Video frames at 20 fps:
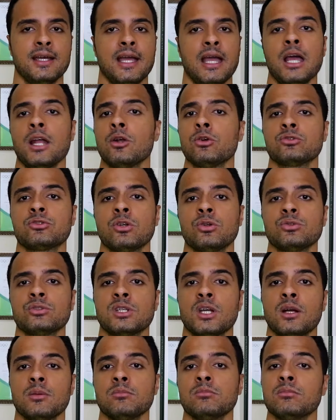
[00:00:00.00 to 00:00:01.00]
and also
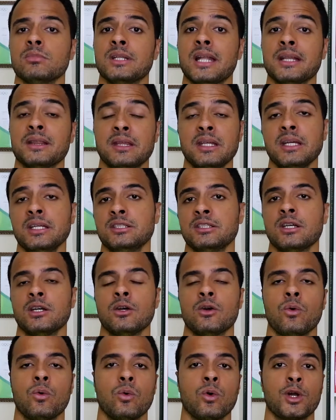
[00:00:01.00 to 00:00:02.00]
some natilla
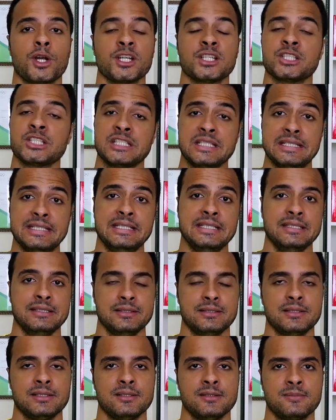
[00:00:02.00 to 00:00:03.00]
or
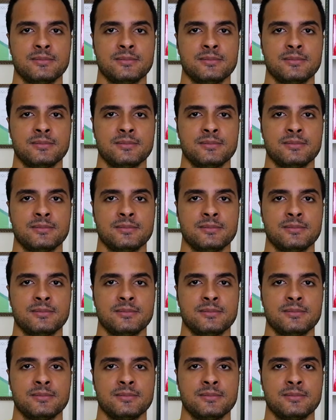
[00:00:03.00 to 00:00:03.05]
cheese.